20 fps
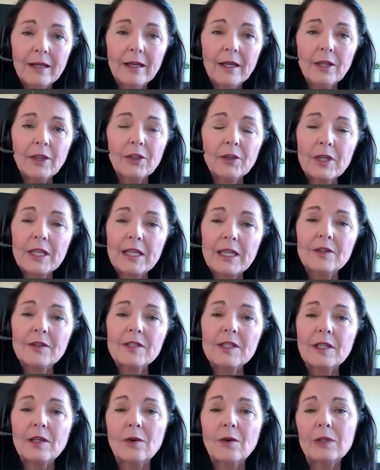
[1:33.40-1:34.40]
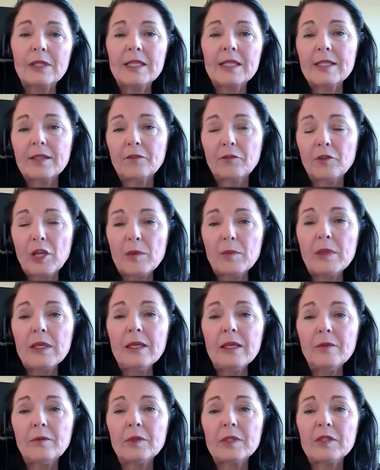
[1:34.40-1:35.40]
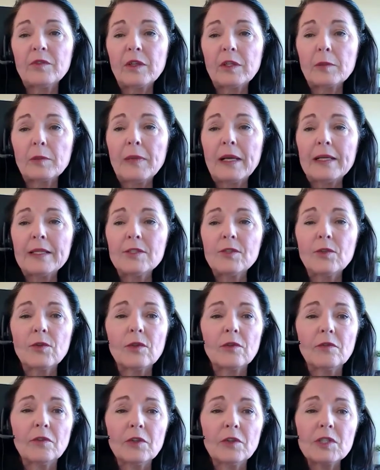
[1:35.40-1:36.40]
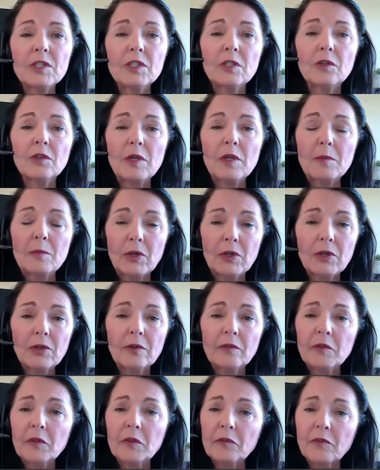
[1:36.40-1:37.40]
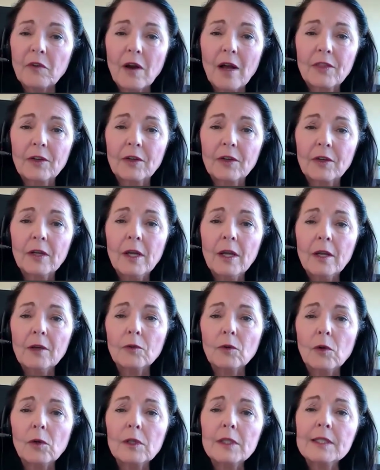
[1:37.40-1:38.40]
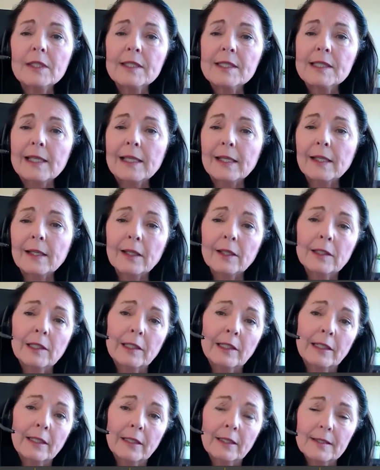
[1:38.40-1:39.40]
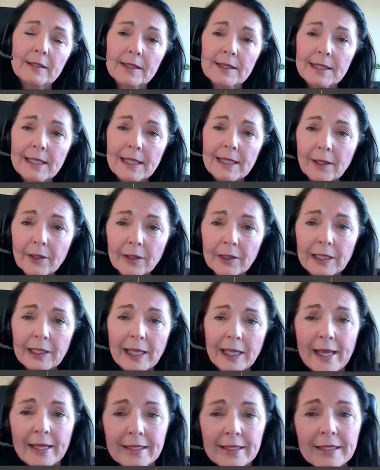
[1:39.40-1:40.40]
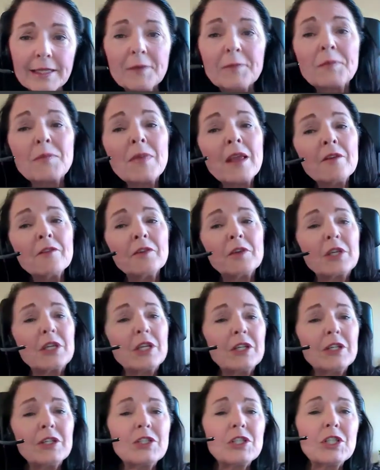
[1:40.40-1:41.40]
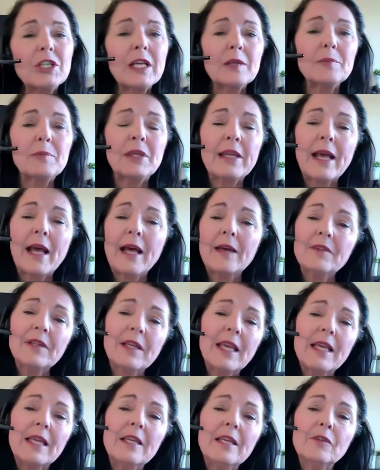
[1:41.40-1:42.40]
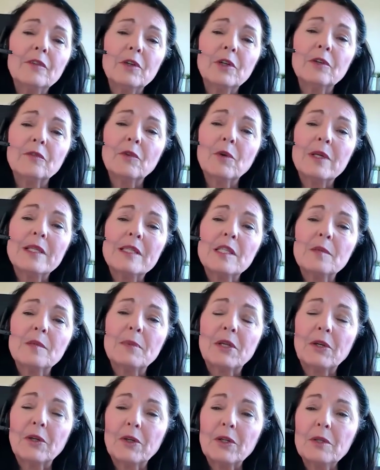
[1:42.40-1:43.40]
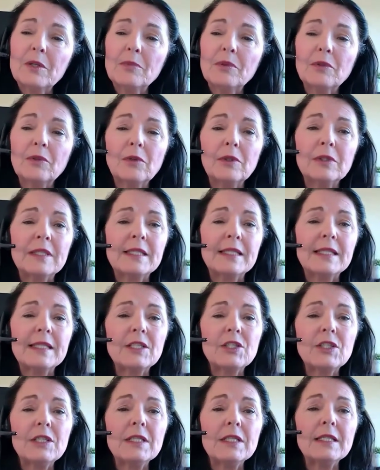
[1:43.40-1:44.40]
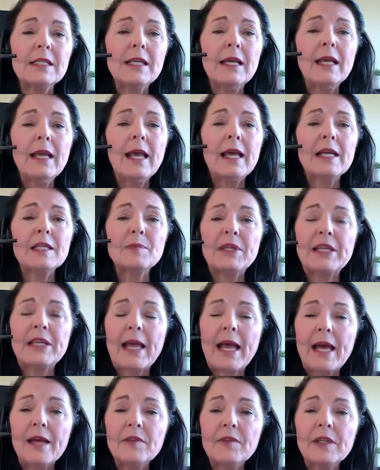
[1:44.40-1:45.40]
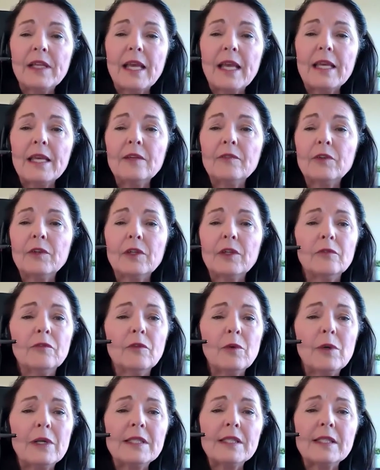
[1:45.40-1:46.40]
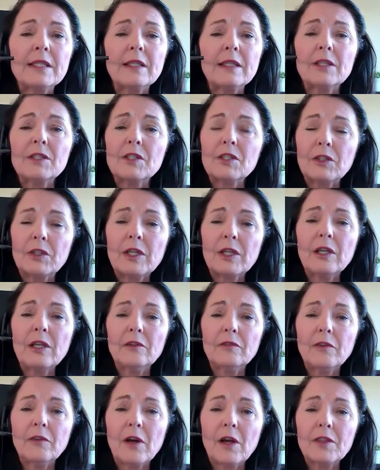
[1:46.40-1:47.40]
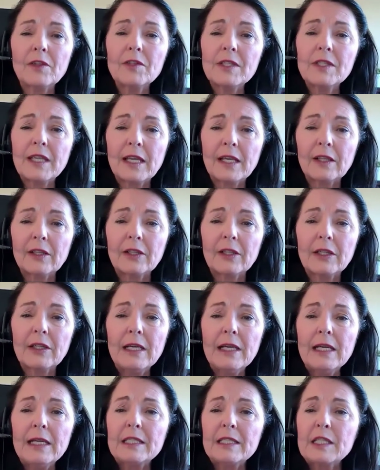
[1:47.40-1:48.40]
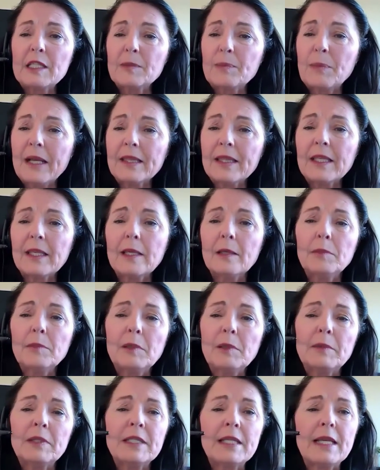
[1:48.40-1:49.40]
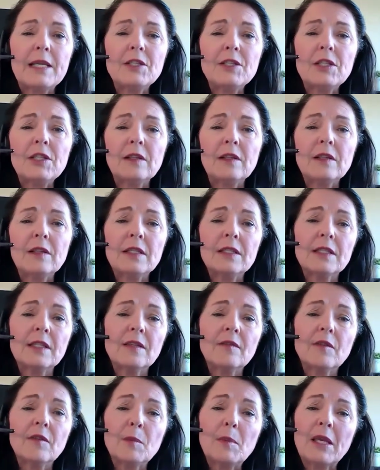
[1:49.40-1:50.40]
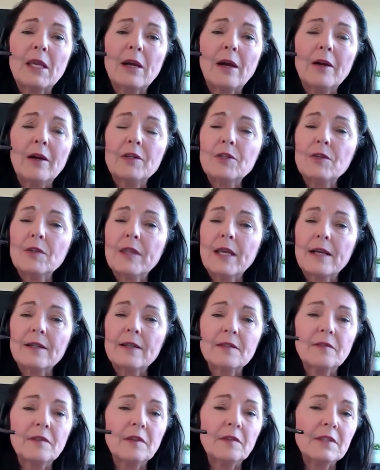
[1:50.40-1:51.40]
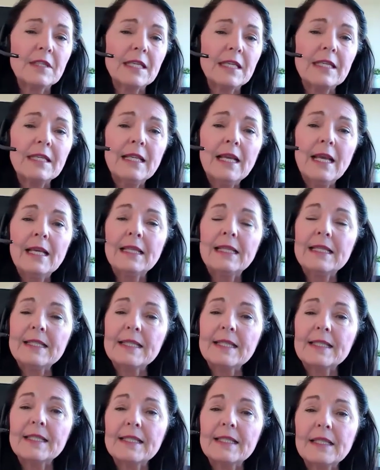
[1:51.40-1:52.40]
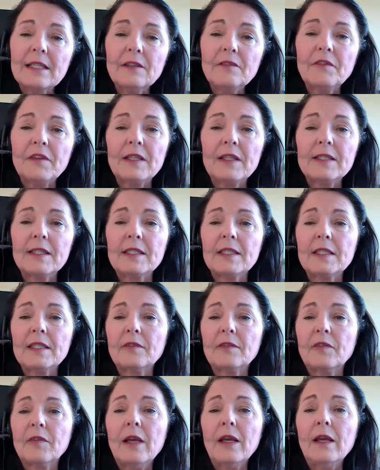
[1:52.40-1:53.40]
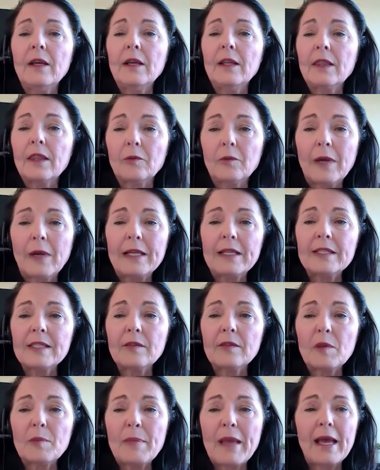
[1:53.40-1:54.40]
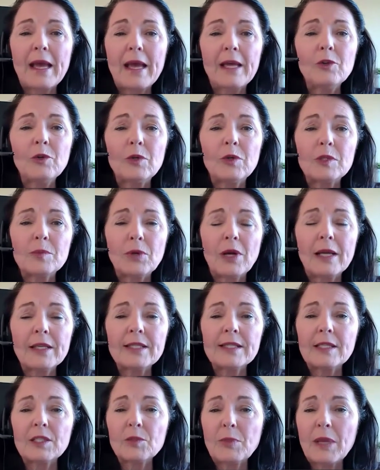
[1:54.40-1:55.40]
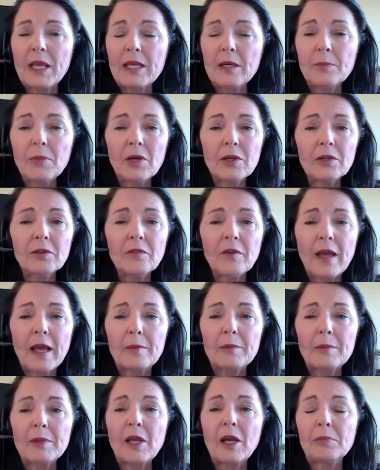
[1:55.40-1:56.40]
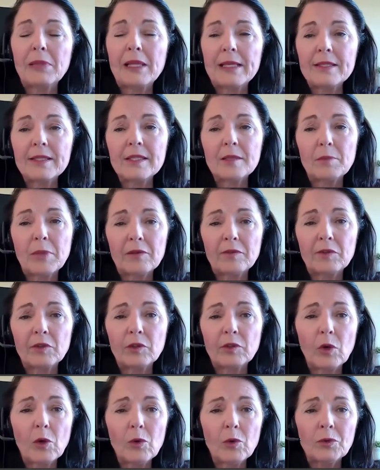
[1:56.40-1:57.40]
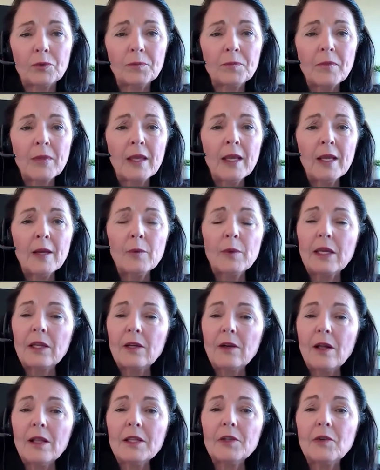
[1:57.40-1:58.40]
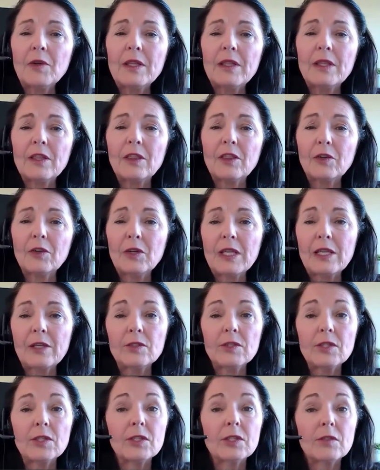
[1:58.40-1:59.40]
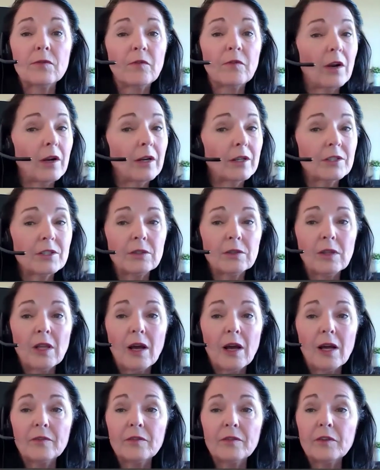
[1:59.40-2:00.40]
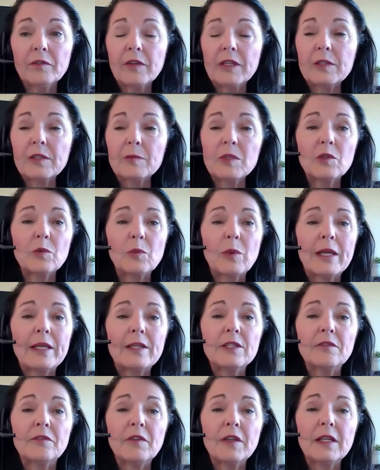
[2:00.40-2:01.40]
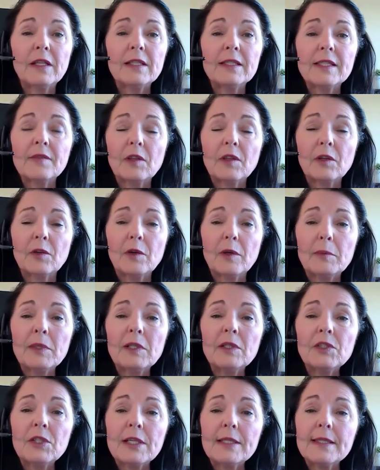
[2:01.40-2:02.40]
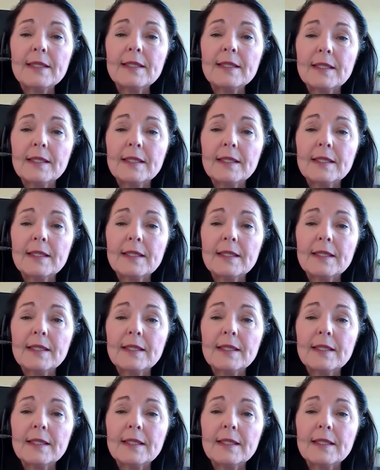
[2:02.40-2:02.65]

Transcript: 30 years ago, Lisa Freeman was victimized through the first-degree murder of her father, Roland Slingerland. For years, she had been advocating for her voice to be heard in parole decisions, has been advocating for her voice concerning her father's killer. Despite the implementation of the CVBR in 2015, Lisa still feels as if the rights of the man who has brought such pain upon her family are placed above her own. We can all agree that 30 years is far too long for victims to wait to feel as if the criminal justice